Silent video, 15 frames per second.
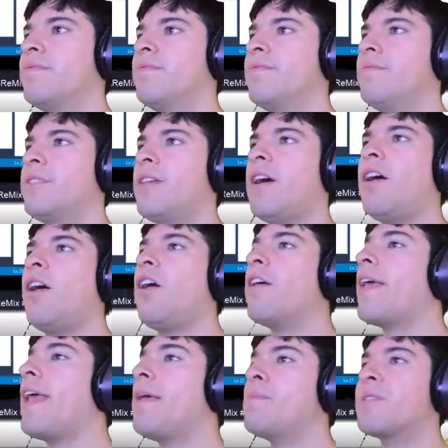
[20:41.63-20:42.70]
So all
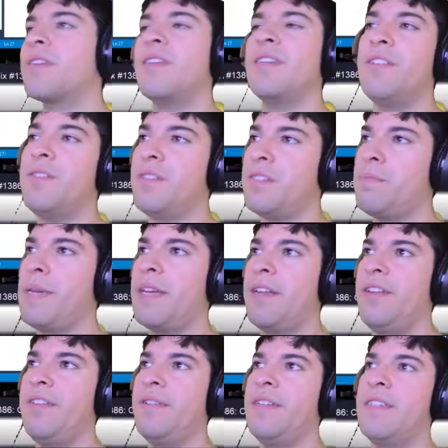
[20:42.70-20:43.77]
game is going to do is just make a
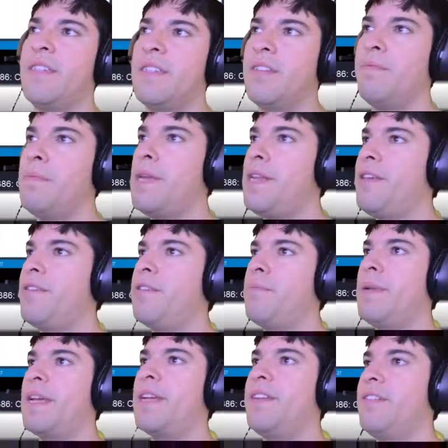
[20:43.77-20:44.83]
new instance of menu or
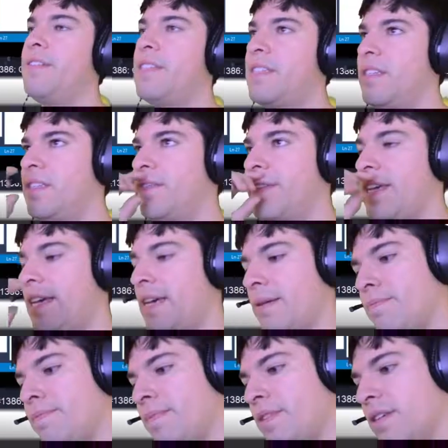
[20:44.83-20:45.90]
make a new instance of
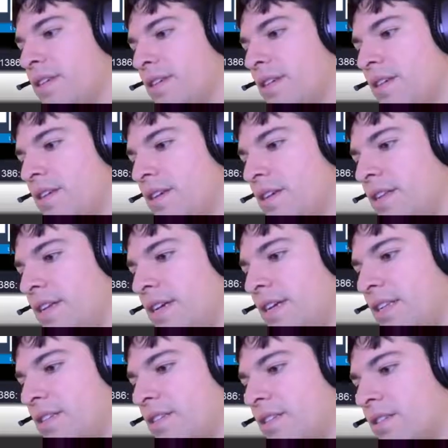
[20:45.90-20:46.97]
game. And
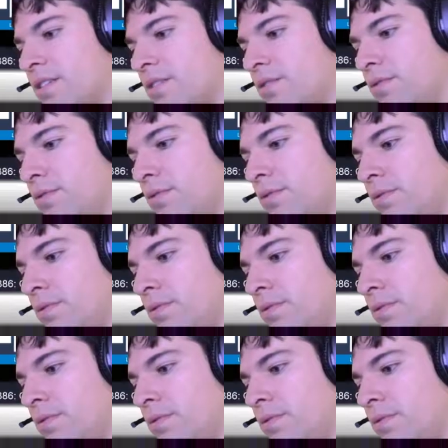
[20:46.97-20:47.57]
that's cool.